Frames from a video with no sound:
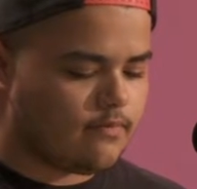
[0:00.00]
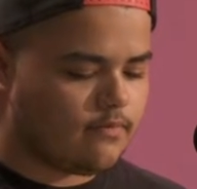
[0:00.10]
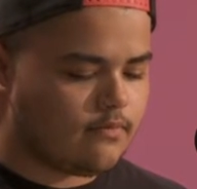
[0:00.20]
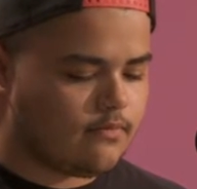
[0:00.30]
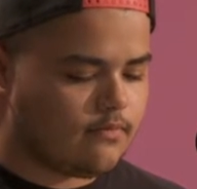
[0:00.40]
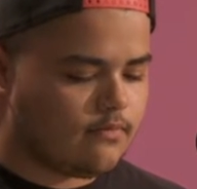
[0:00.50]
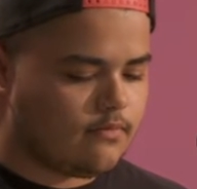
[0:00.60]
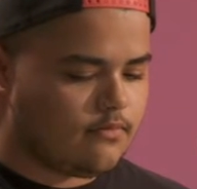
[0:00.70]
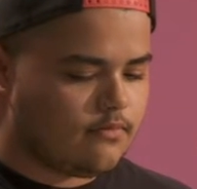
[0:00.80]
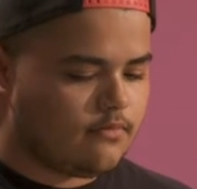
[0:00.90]

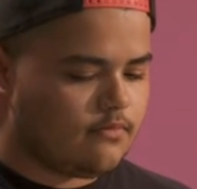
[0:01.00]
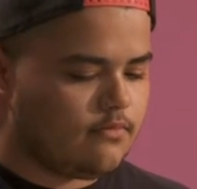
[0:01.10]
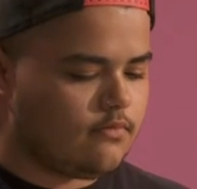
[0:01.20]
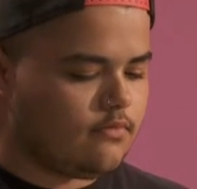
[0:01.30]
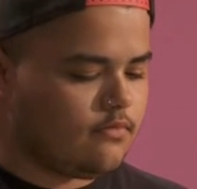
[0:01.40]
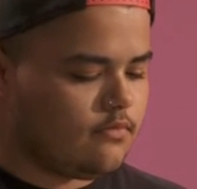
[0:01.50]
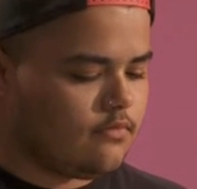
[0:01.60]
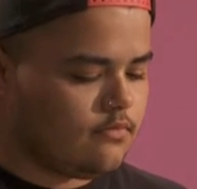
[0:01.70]
No one is speaking in this clip.